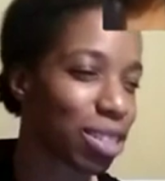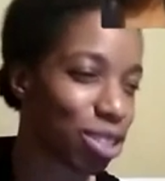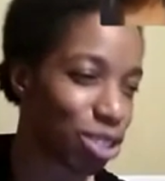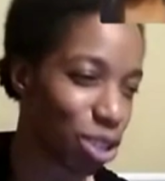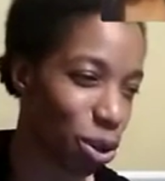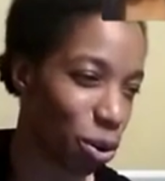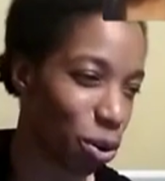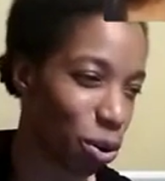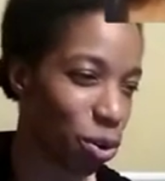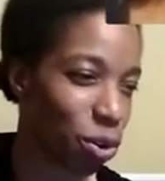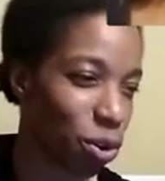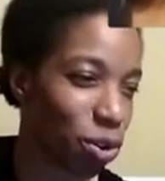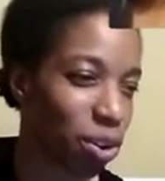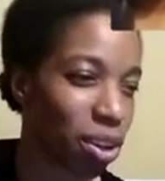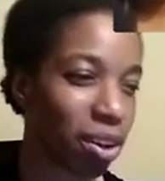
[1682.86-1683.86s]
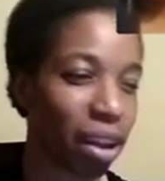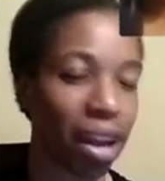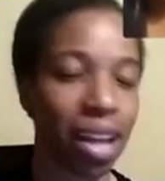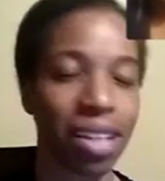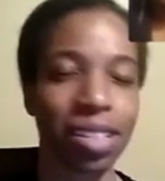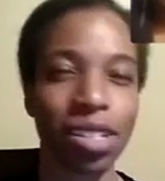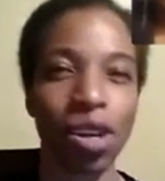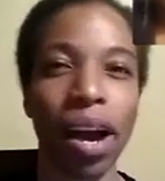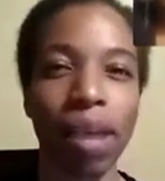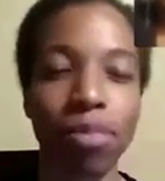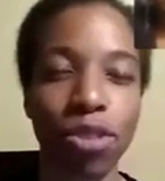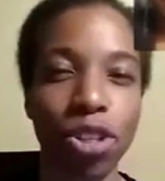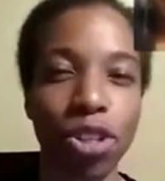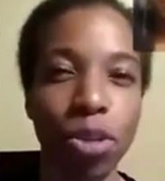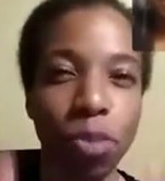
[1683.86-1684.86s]
so cool. Okay. So I'm
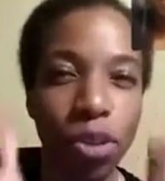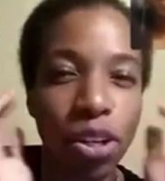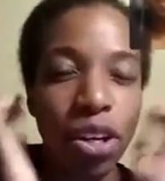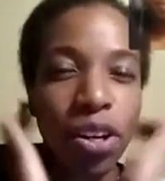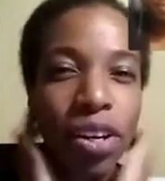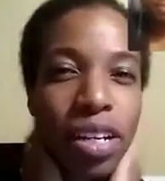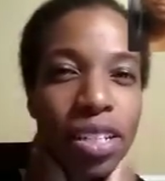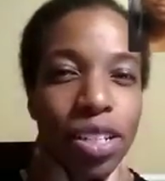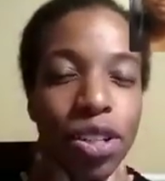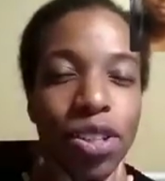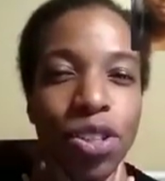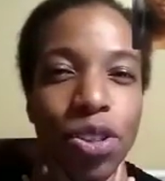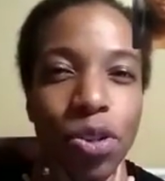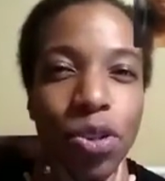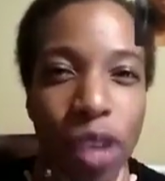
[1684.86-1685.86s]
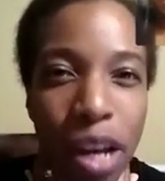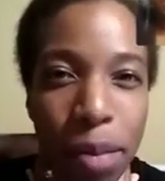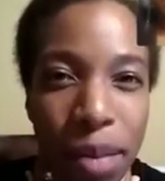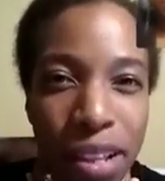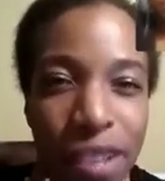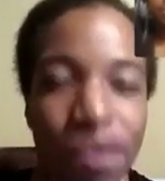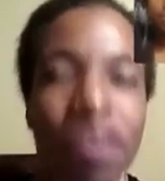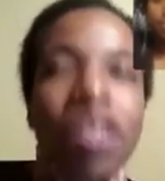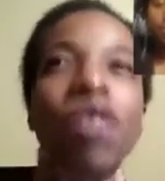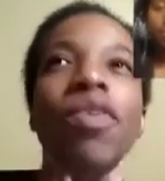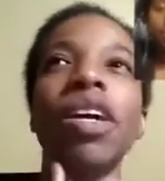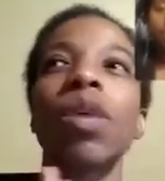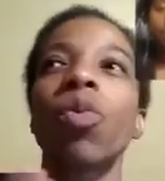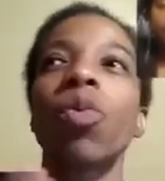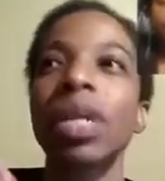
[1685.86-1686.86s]
super curious. So as you're talking about this vendor
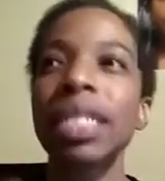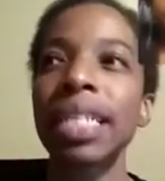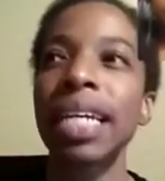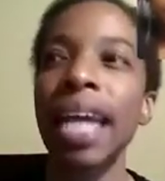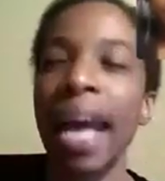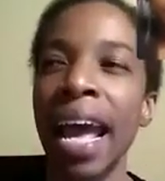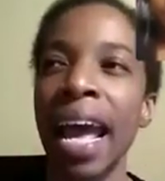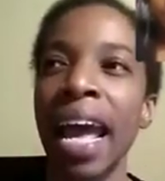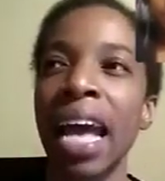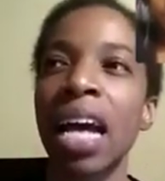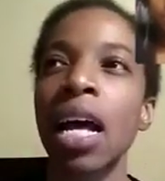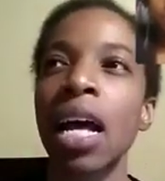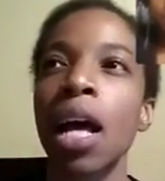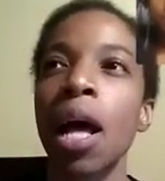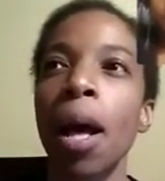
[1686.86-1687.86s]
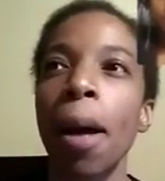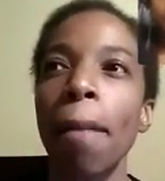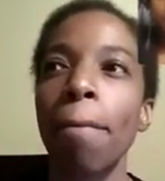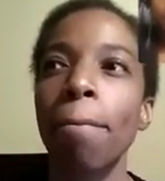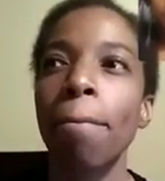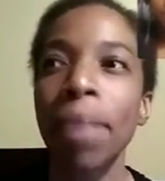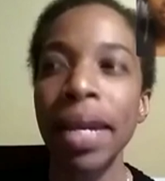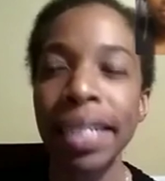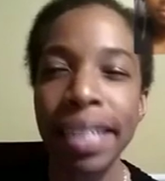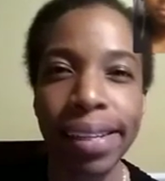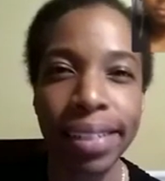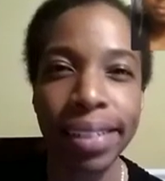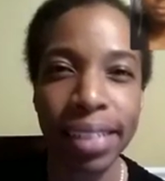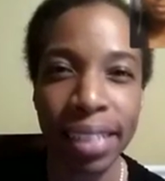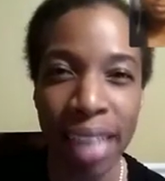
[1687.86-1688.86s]
event, was it a
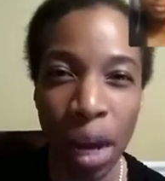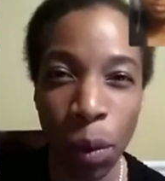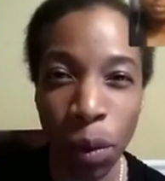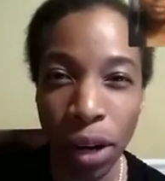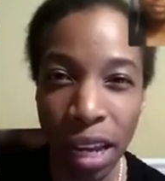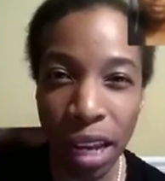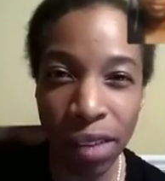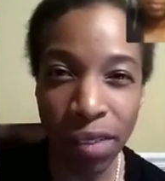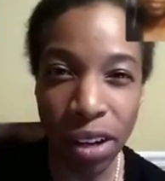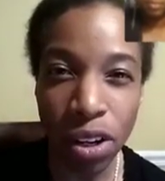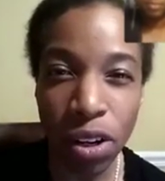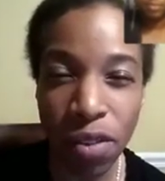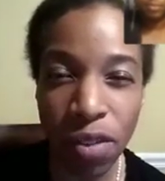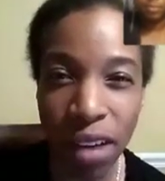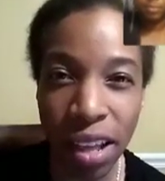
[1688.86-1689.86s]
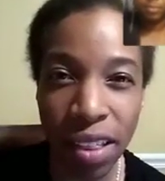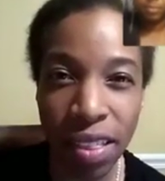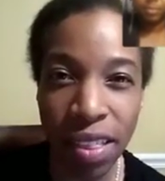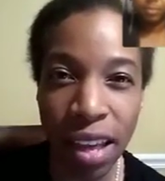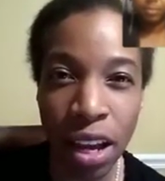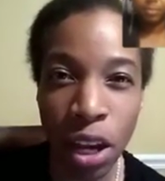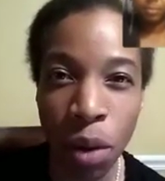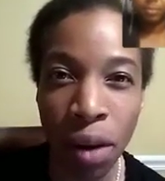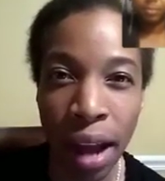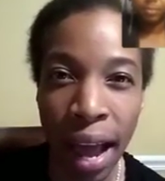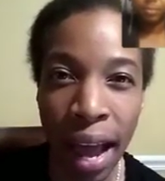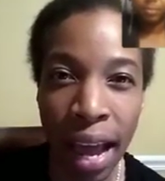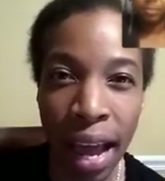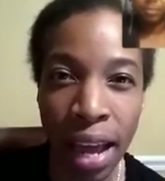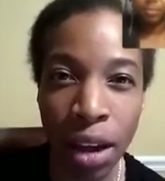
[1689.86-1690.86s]
business networking vendor event that you were
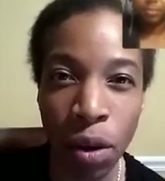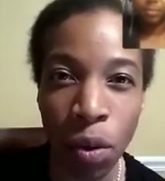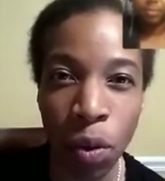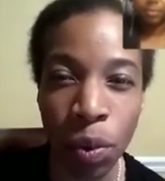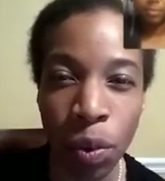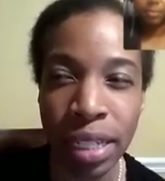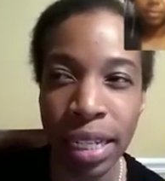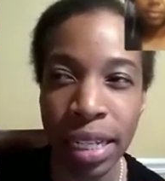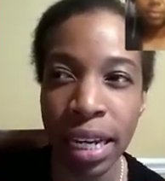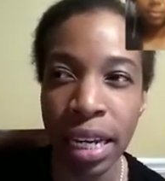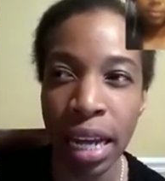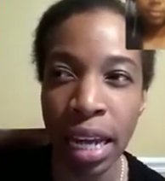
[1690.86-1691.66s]
at, or was it